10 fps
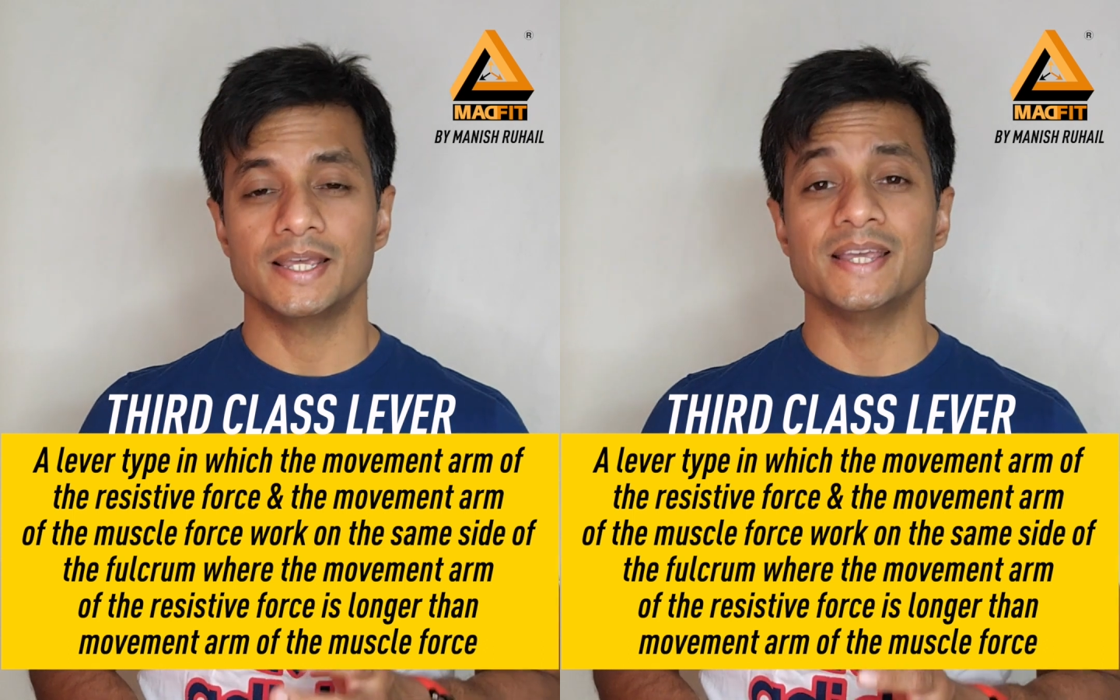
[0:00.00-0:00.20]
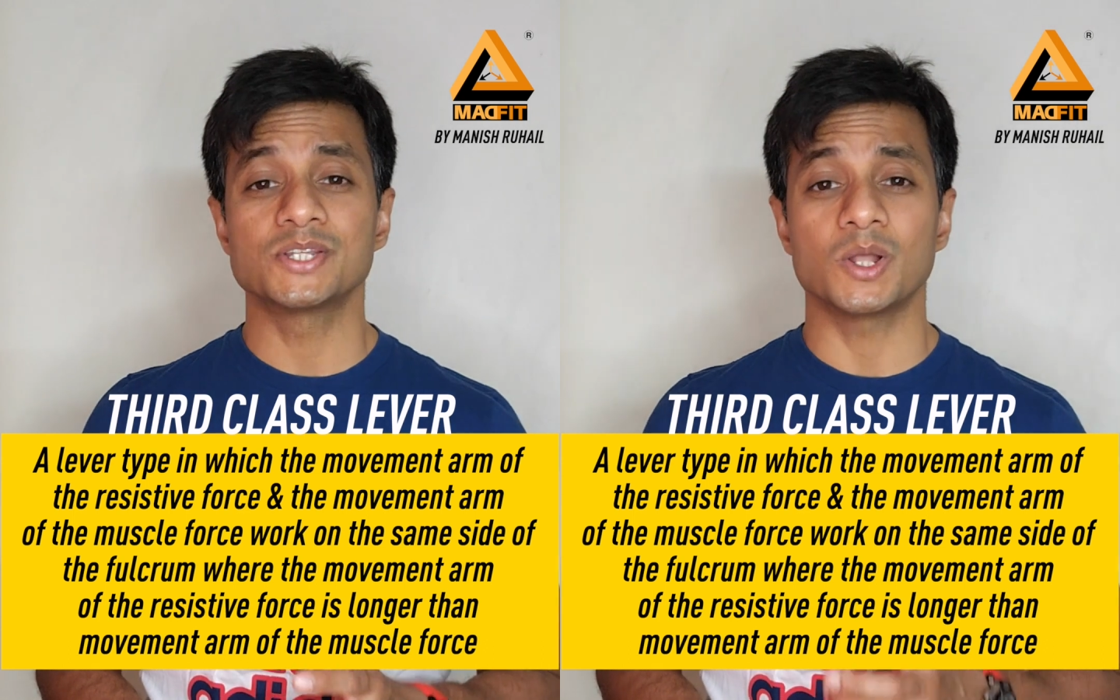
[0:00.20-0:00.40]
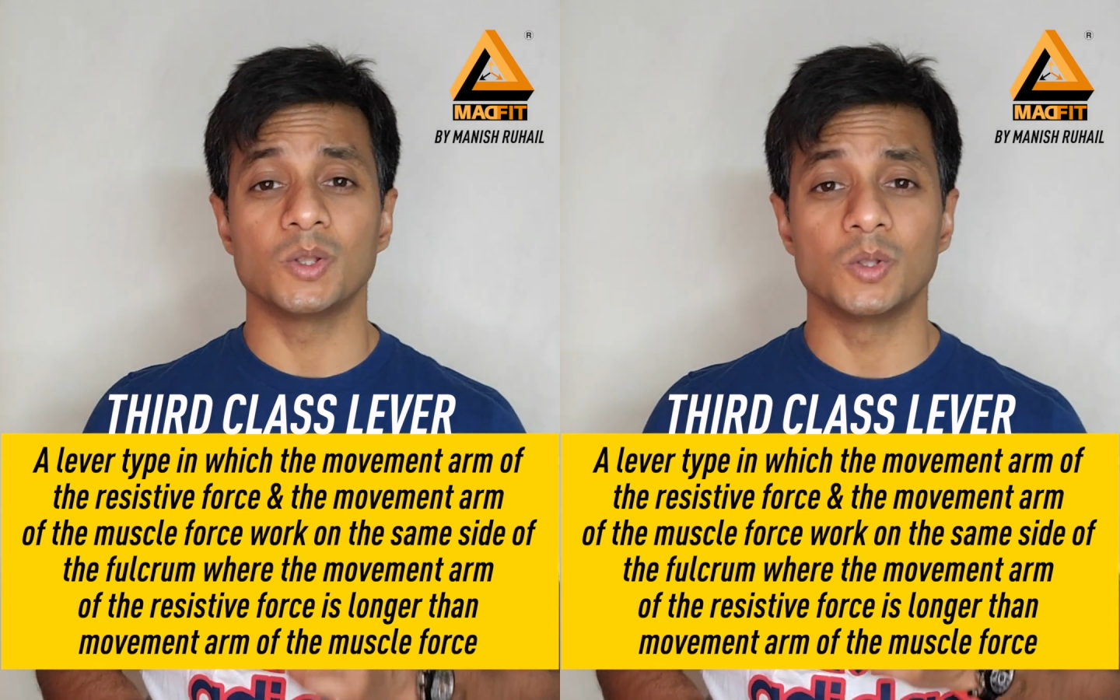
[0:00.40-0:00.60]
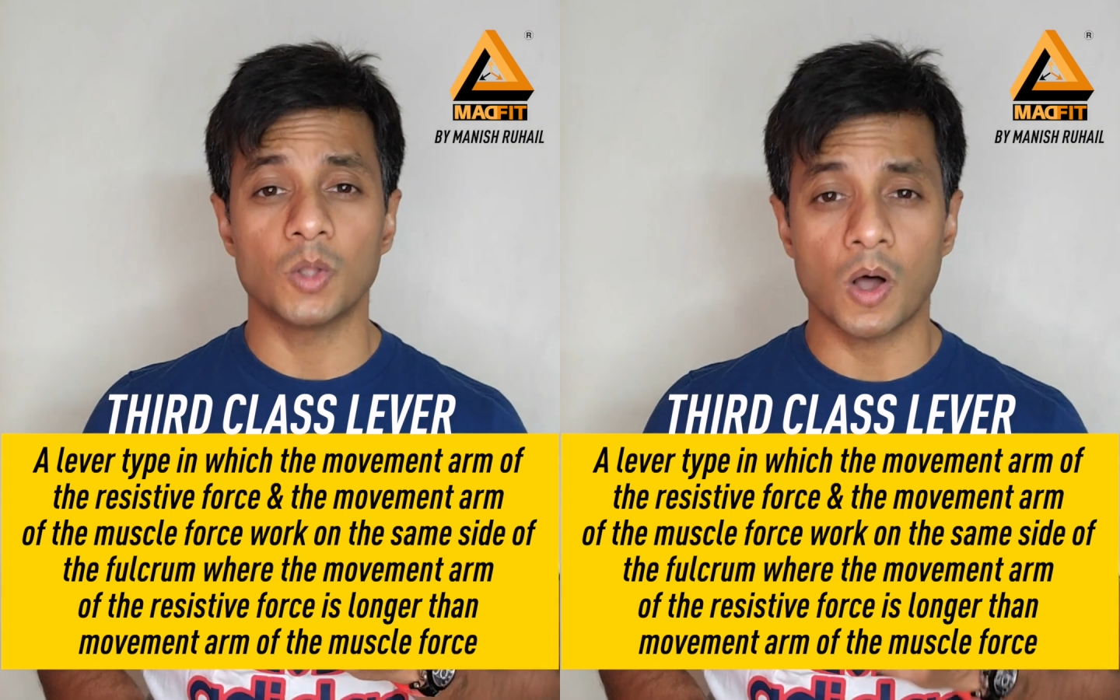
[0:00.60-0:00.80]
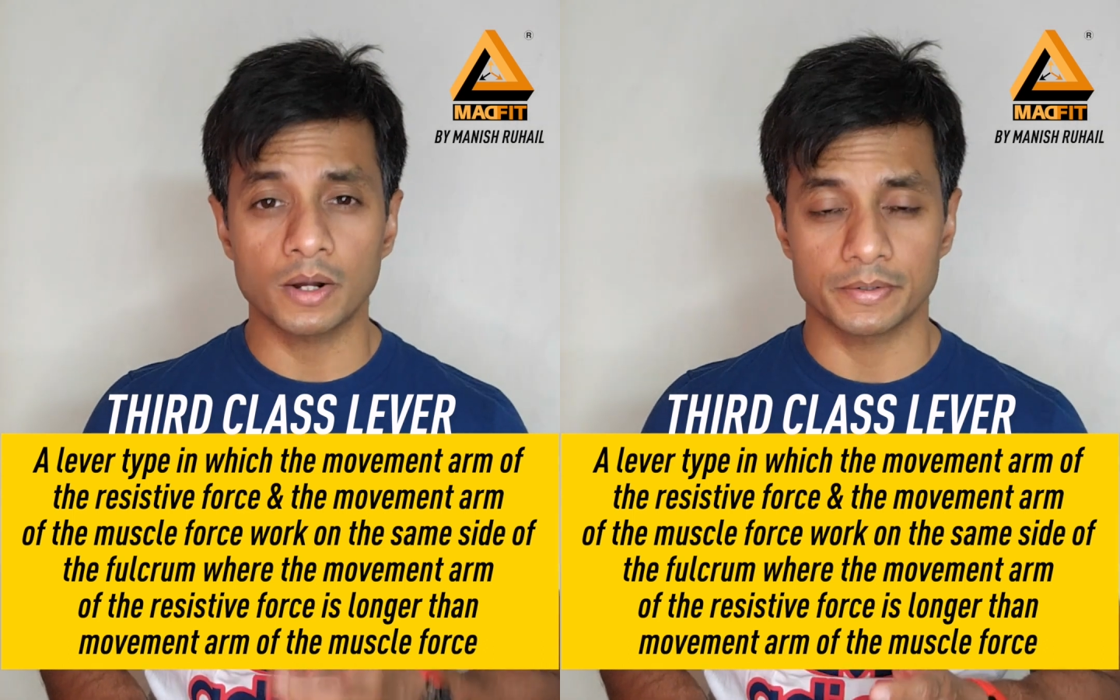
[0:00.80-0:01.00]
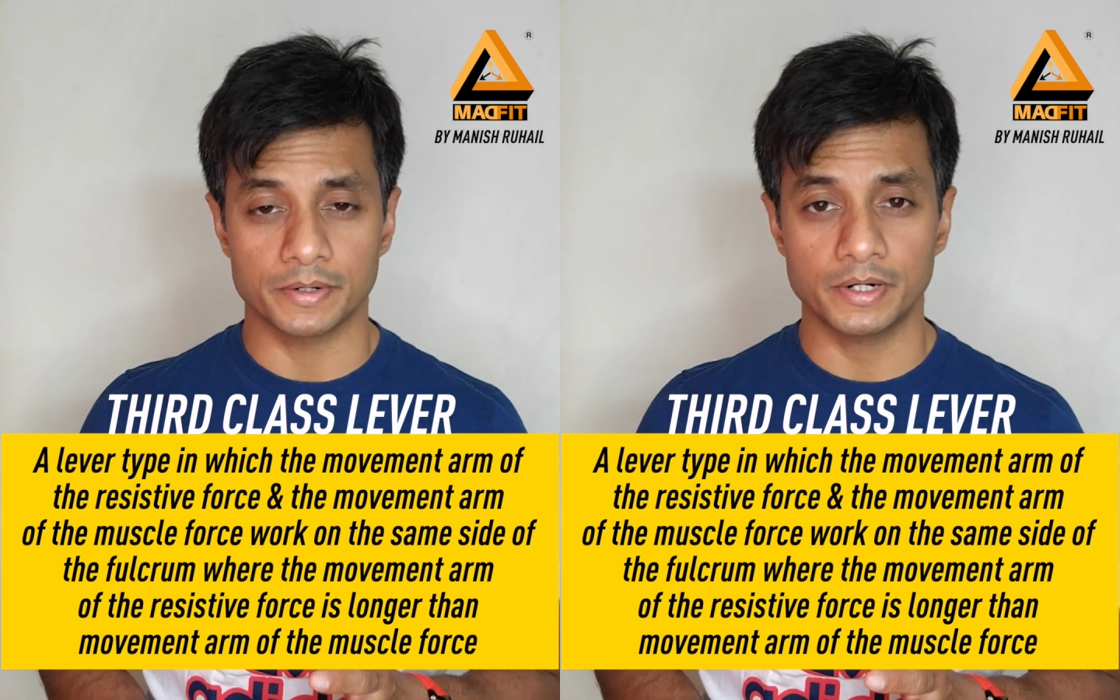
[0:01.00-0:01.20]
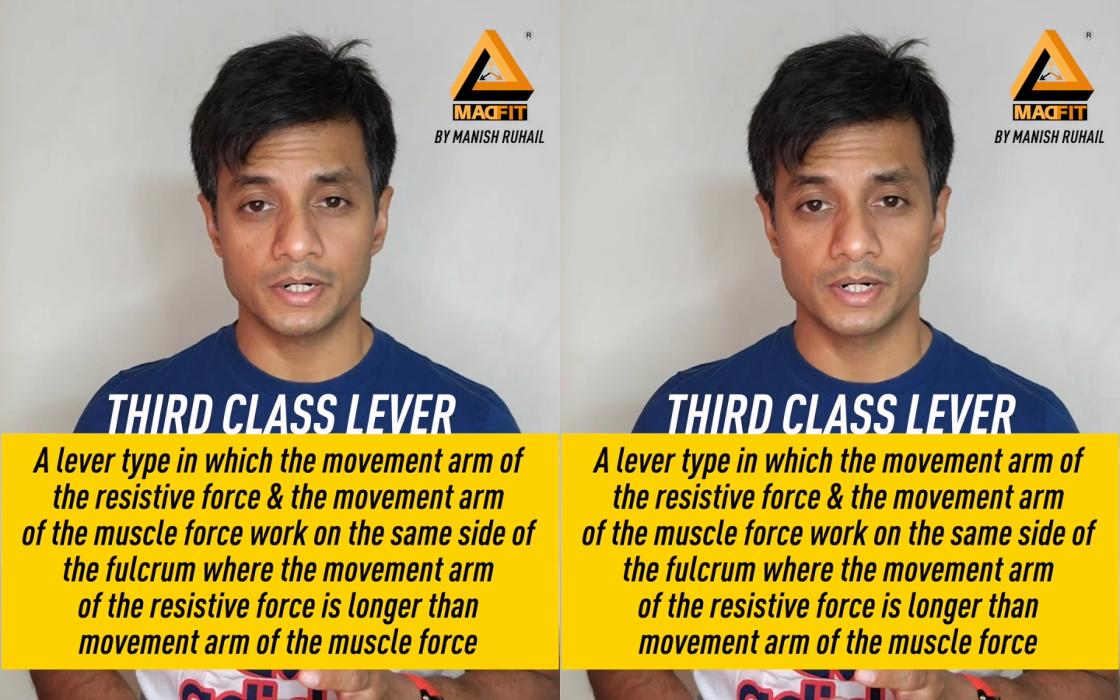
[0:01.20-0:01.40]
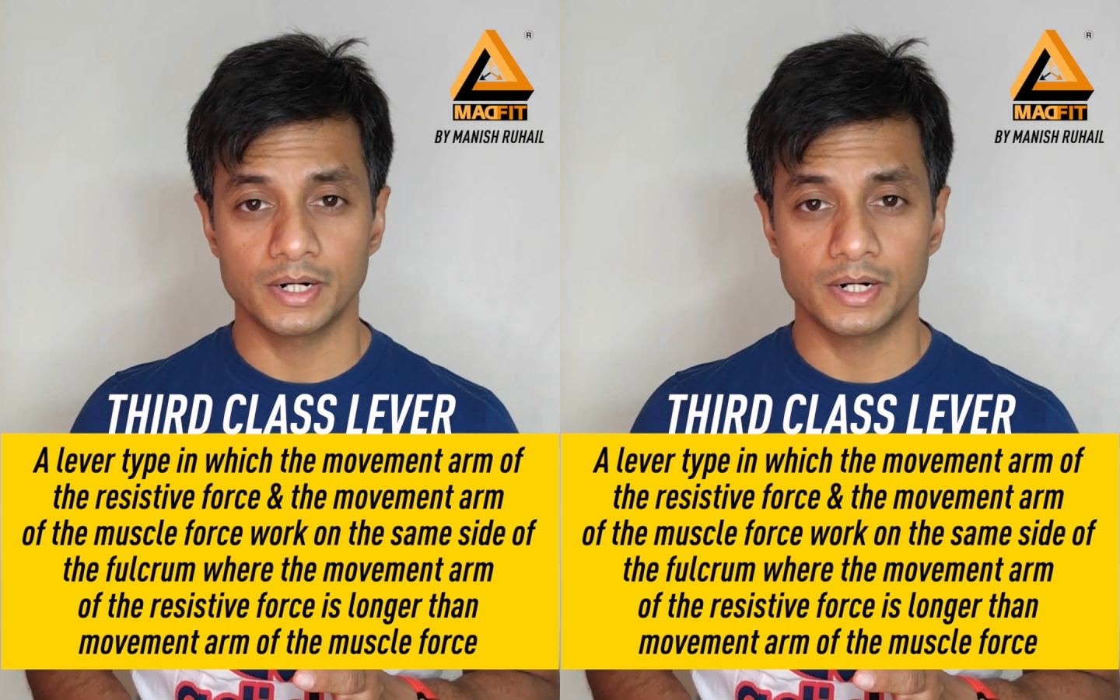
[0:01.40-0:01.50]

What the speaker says: is longer